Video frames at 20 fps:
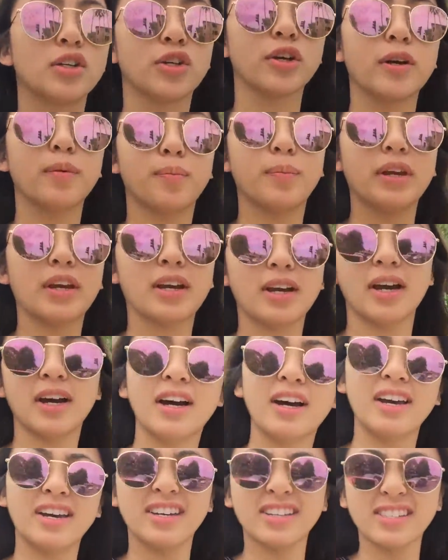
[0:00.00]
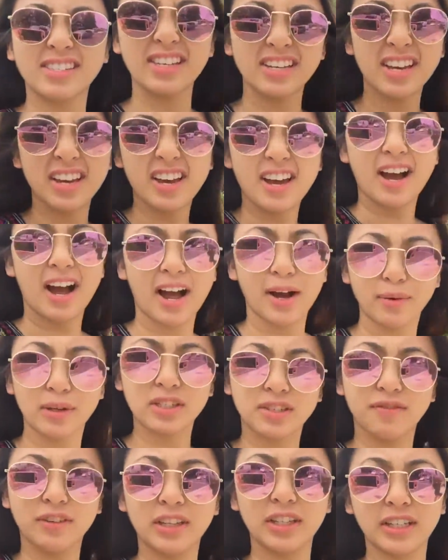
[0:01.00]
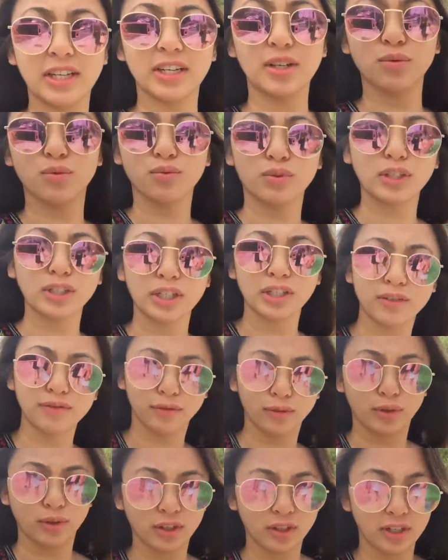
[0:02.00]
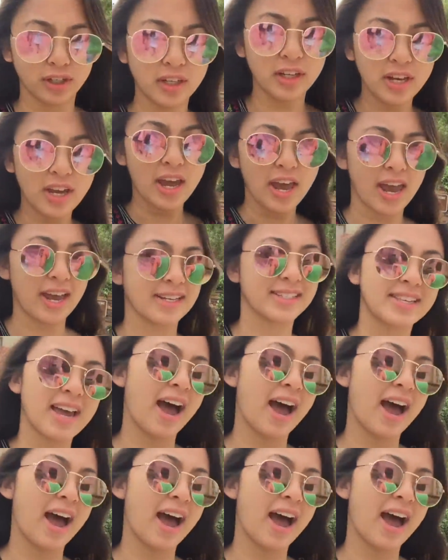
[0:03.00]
trip because I was feeling really full and